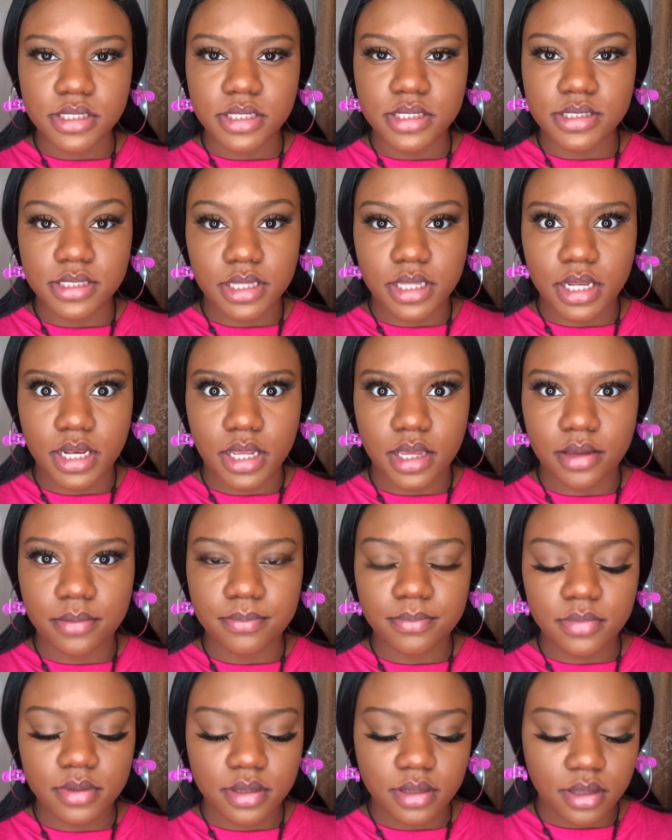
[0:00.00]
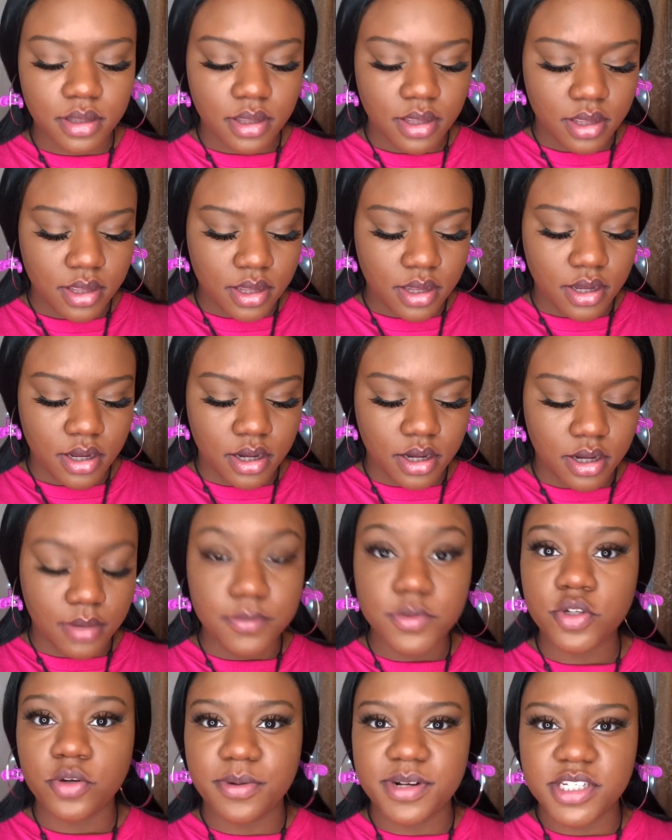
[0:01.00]
it's in the name.
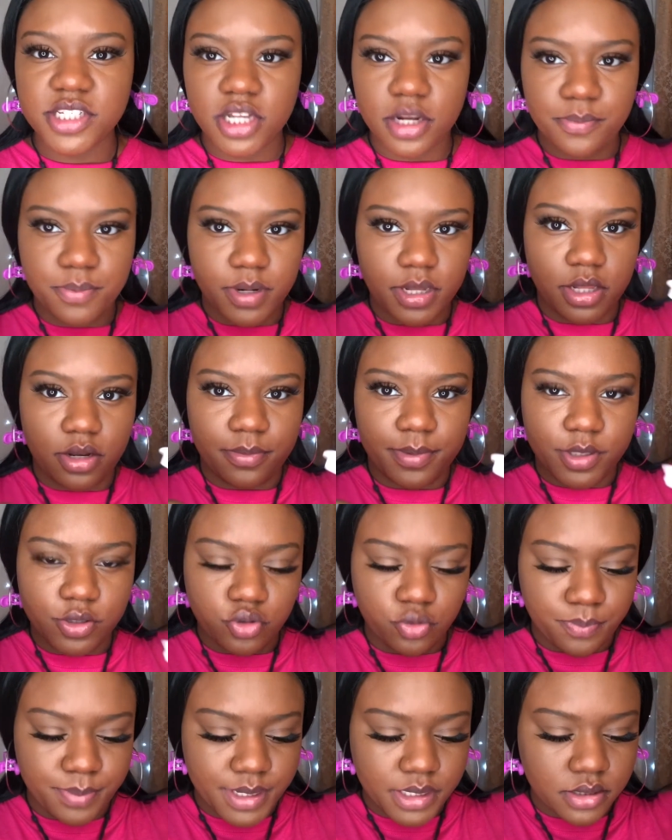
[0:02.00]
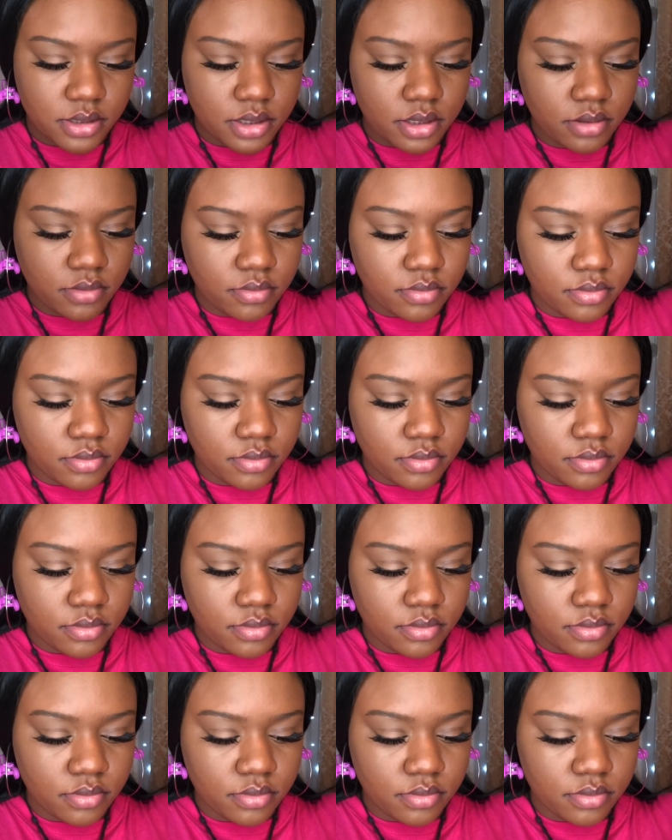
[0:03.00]
So we're just going to put a little bit of toothpaste on it.